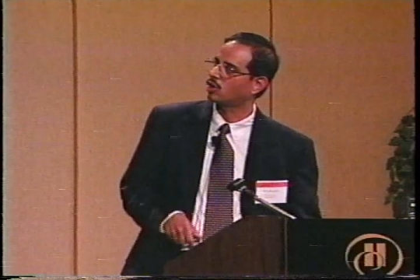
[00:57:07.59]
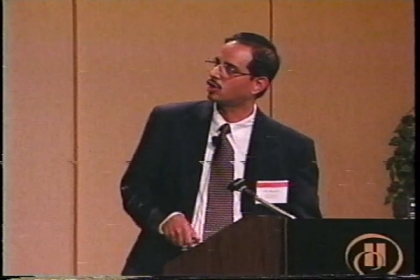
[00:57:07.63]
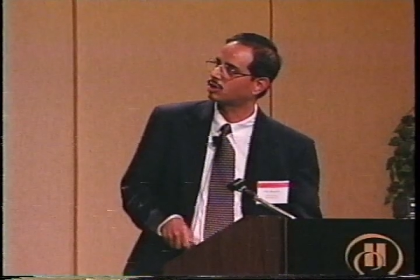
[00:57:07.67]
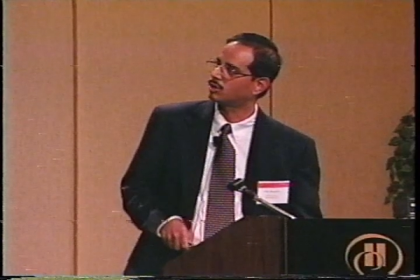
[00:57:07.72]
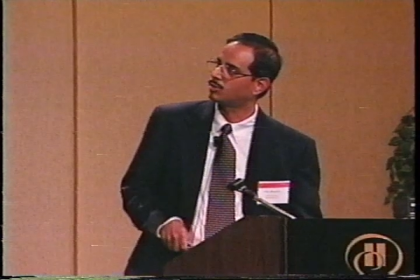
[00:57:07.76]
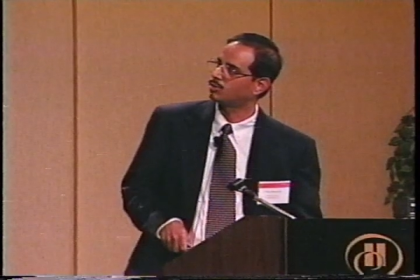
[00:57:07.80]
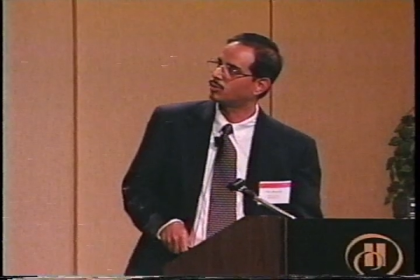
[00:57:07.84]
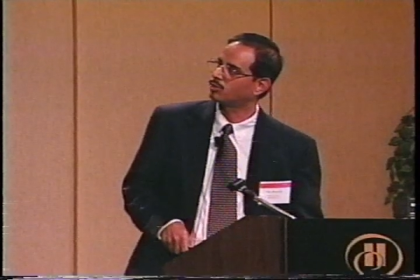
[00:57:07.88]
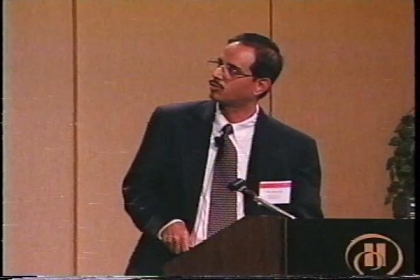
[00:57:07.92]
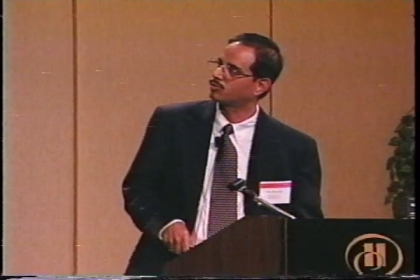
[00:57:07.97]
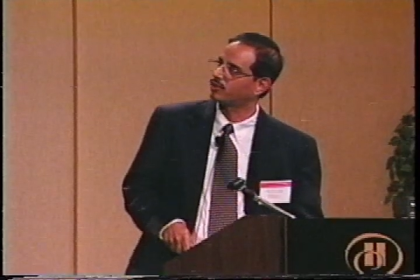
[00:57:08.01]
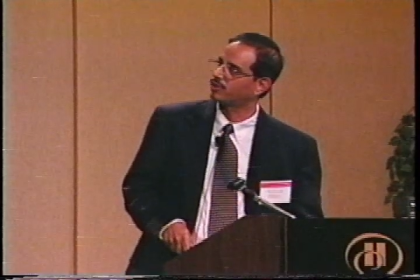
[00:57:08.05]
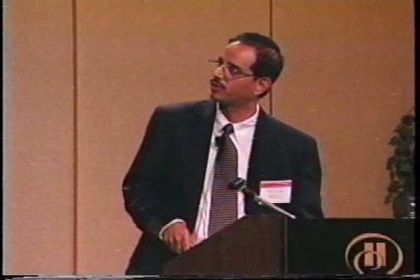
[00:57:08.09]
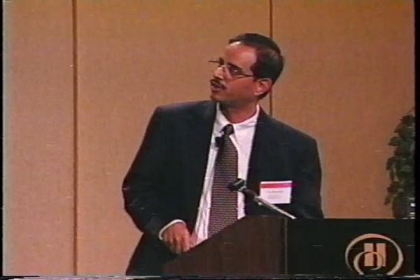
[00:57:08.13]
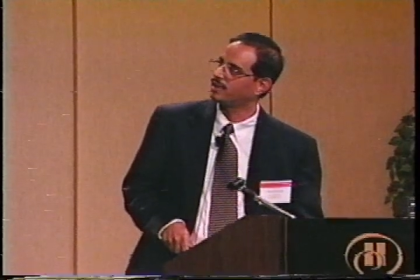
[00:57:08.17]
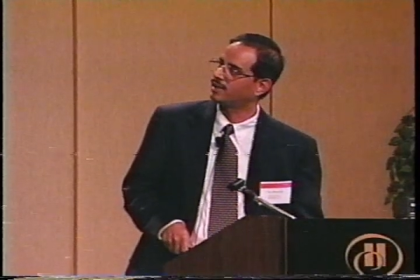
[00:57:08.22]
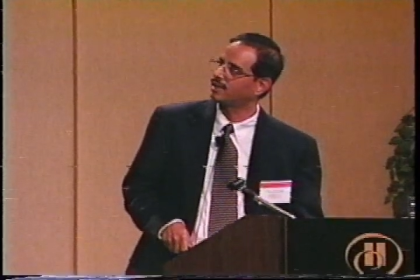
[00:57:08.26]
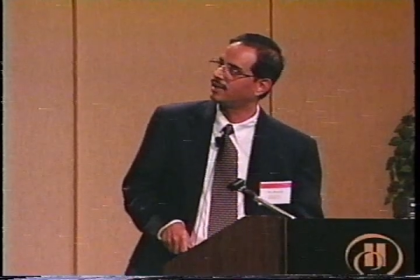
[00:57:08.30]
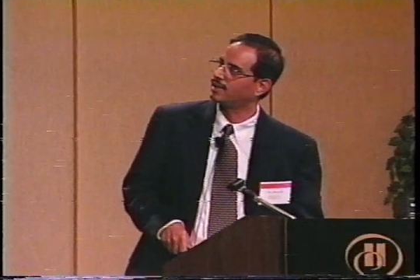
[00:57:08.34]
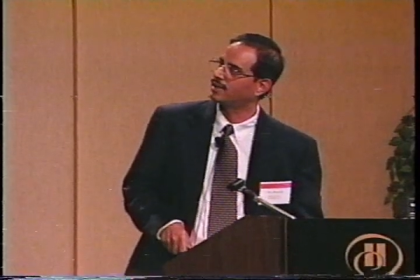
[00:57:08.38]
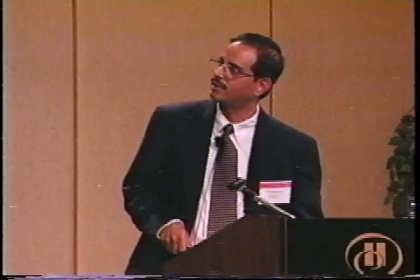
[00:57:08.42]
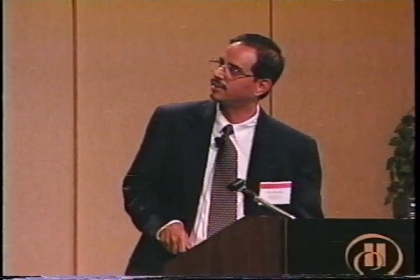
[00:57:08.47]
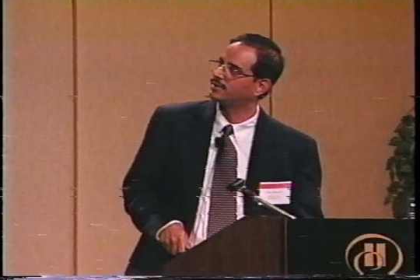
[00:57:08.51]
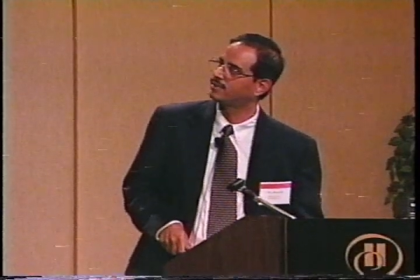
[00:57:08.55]
about for the
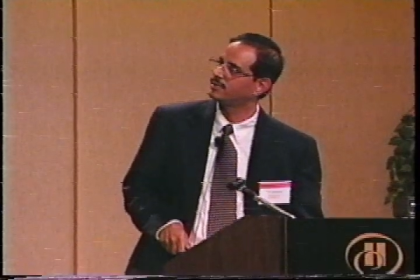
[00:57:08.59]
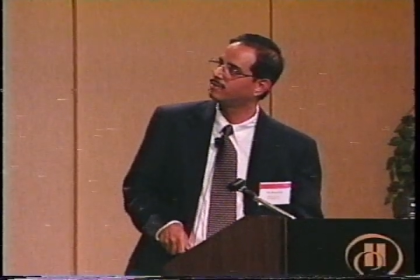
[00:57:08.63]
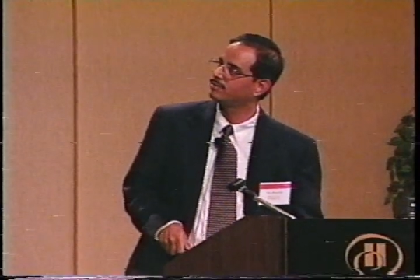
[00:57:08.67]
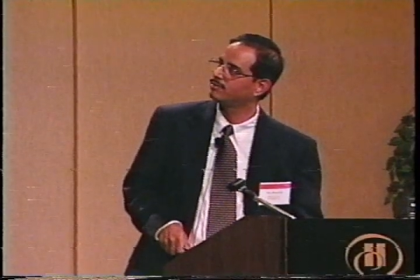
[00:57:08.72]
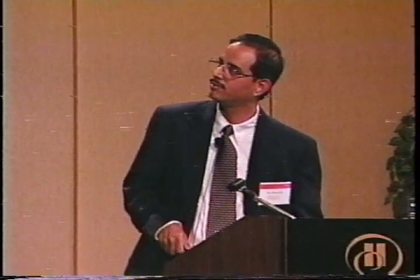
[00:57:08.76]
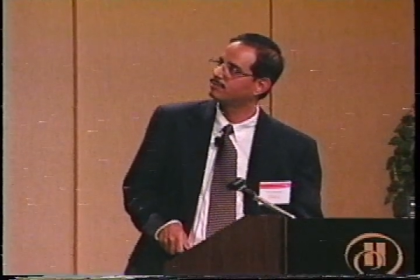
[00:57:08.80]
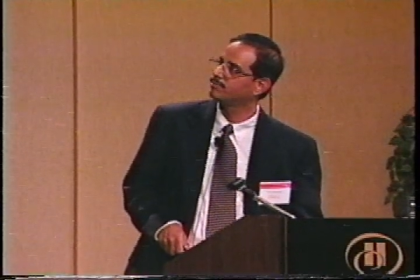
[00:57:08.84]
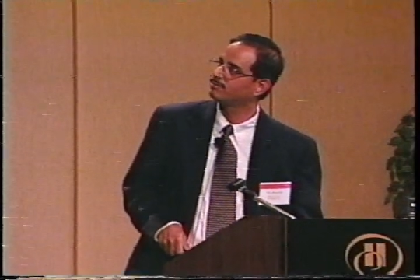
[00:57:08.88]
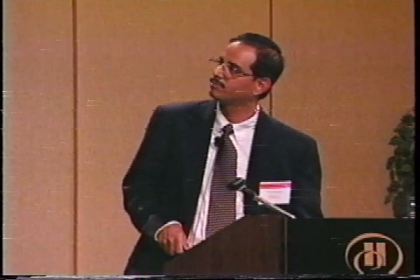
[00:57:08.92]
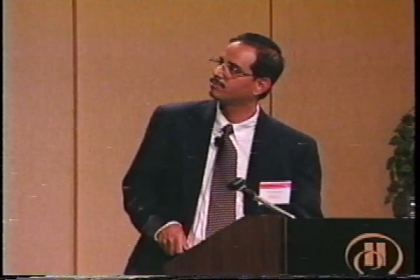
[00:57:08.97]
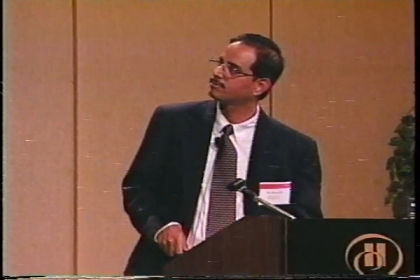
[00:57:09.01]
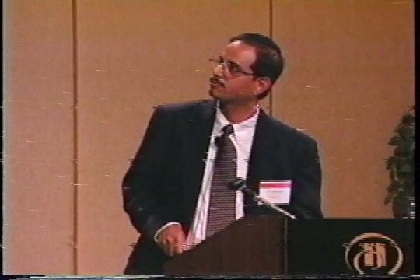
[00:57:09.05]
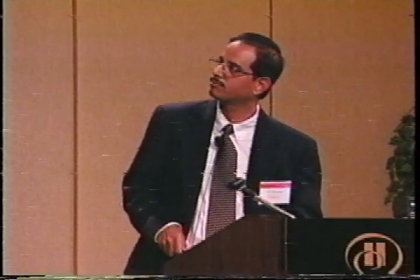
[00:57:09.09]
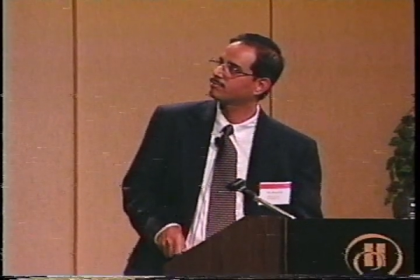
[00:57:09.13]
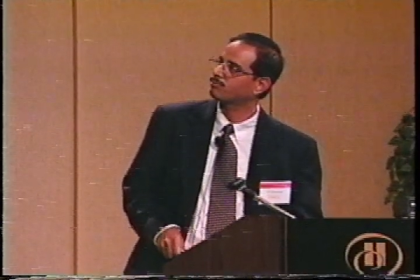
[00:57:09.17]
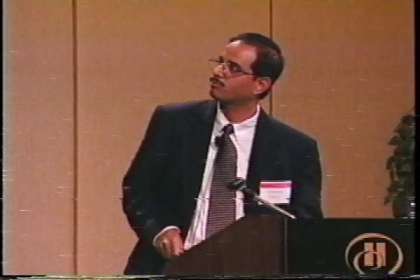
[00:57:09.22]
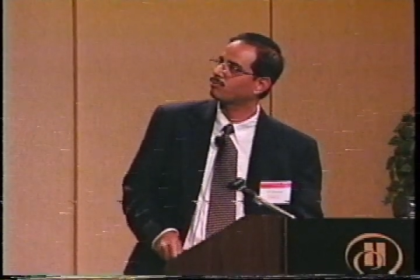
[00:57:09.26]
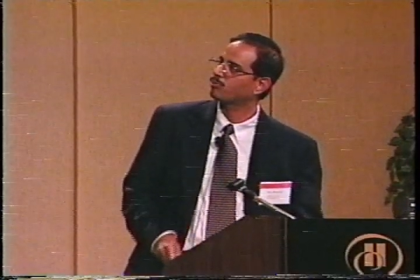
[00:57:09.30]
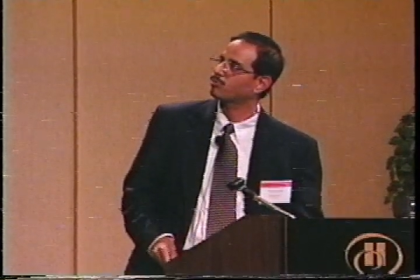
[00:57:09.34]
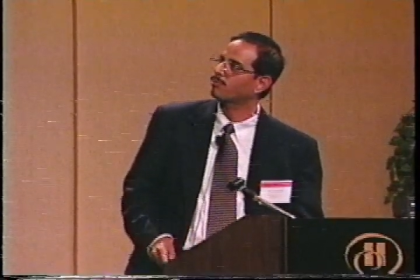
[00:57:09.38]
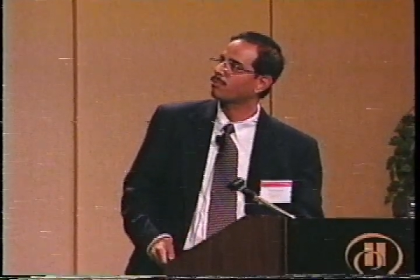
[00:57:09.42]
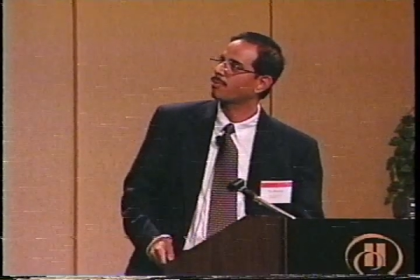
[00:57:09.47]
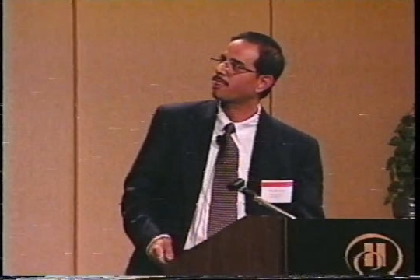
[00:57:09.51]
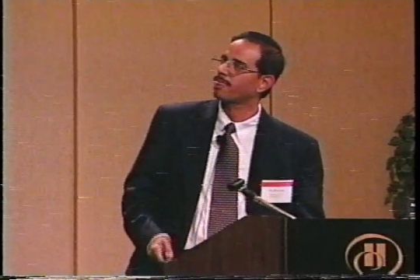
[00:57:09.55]
yield.
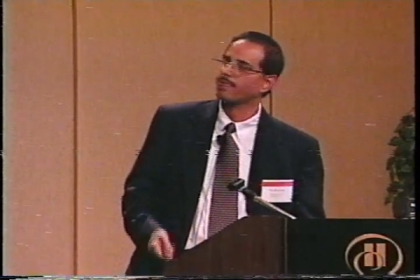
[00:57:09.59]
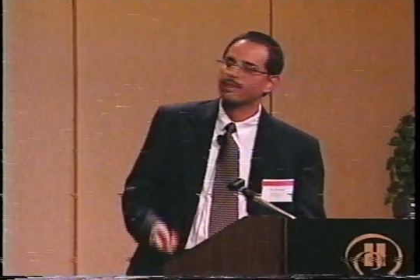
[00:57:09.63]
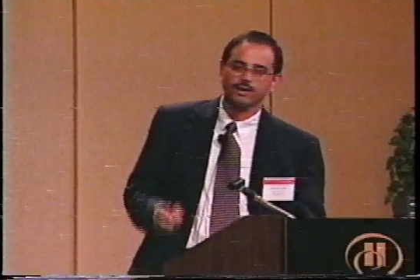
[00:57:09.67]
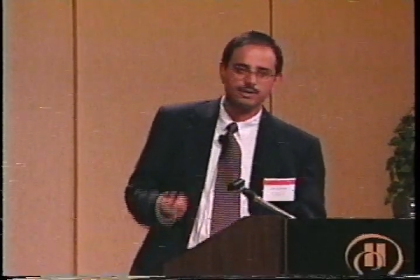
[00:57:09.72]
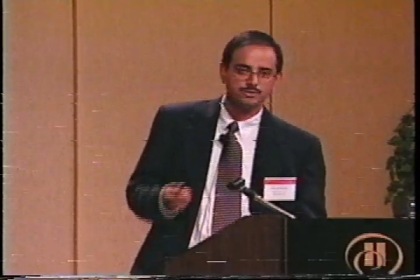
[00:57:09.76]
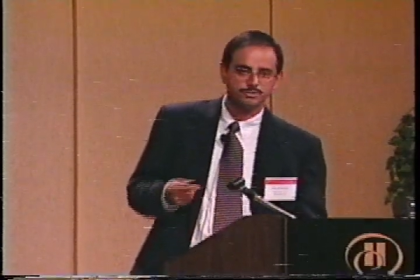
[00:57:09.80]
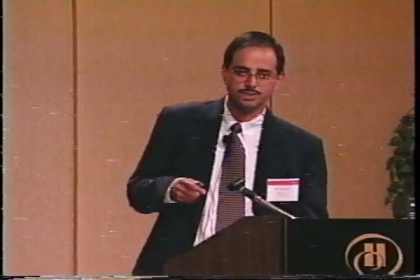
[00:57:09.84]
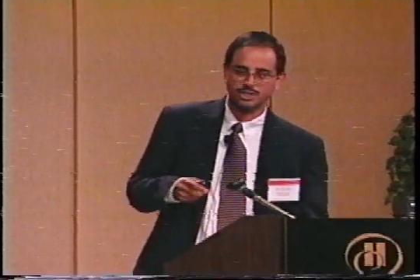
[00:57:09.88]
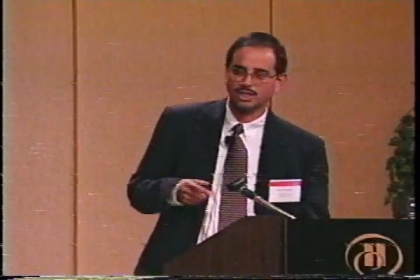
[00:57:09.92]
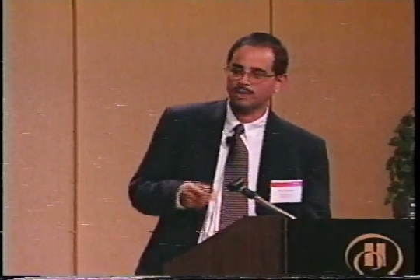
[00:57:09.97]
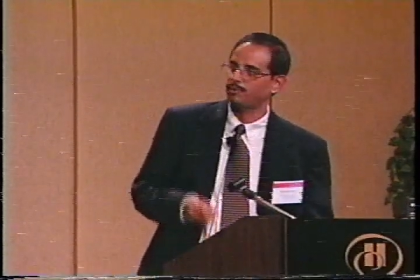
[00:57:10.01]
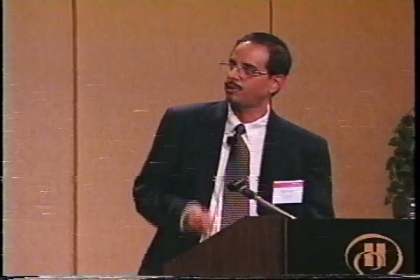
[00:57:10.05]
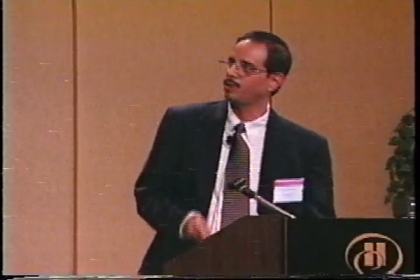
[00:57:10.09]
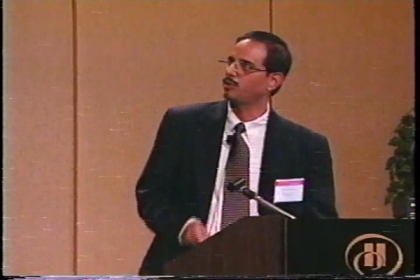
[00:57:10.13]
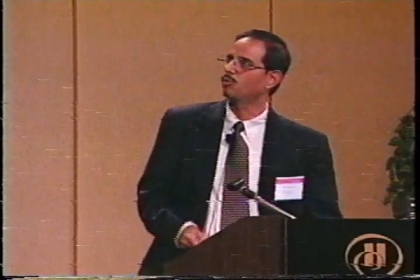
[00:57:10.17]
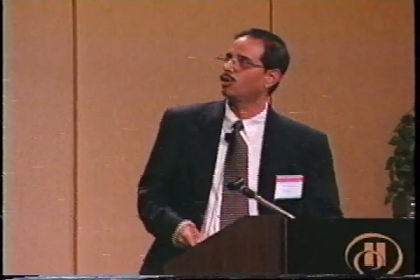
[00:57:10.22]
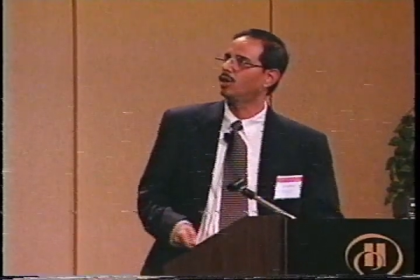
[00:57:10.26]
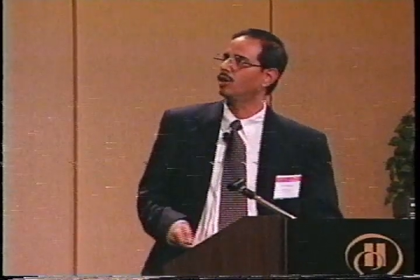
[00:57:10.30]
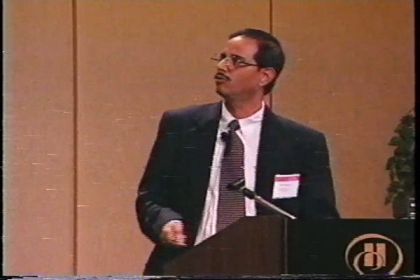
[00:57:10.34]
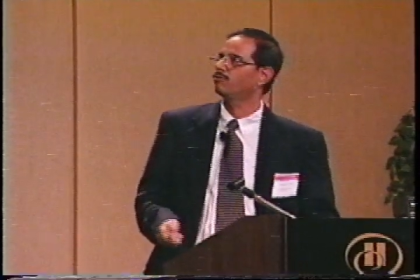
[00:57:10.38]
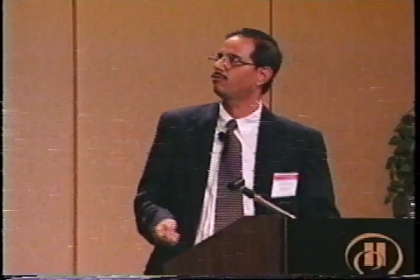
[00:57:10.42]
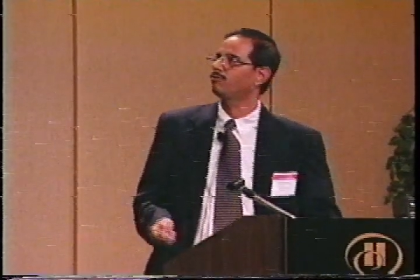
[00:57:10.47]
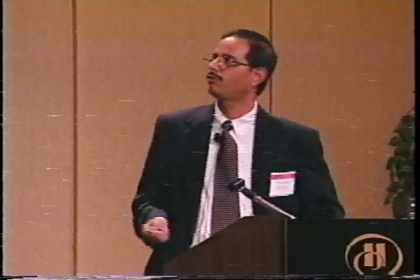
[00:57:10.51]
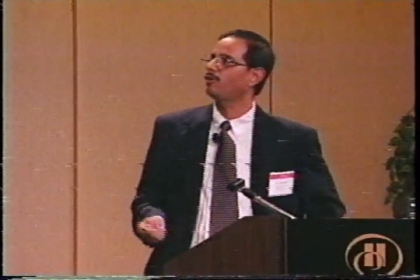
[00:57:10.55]
Skipping
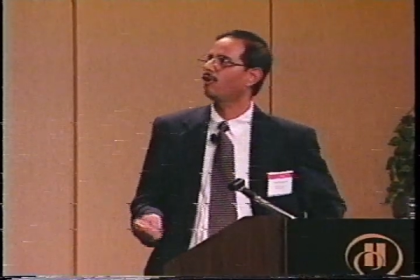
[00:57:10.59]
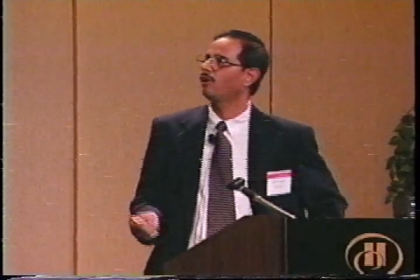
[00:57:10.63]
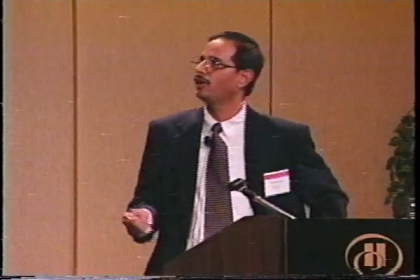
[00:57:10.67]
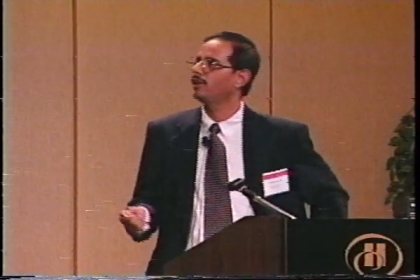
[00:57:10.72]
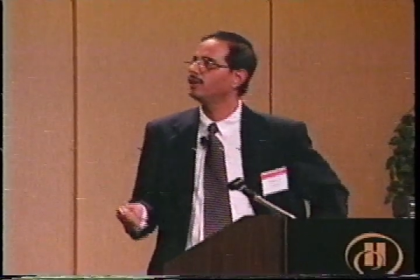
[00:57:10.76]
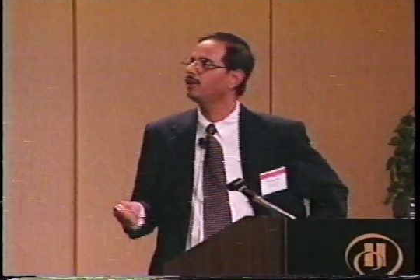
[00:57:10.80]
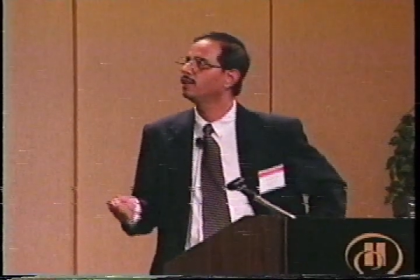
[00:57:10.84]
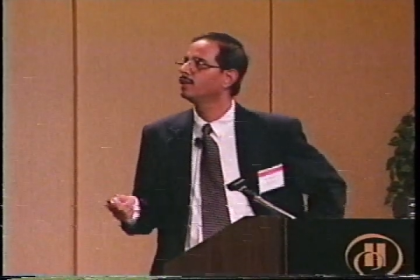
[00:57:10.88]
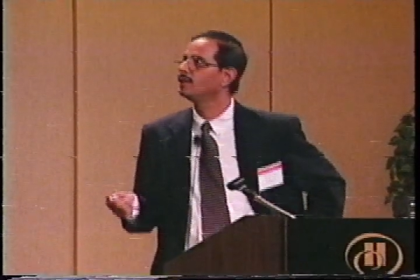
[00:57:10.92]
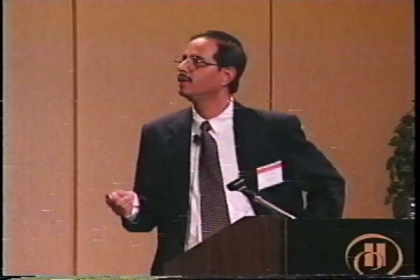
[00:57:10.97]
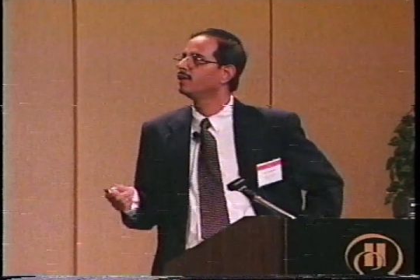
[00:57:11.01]
one foil.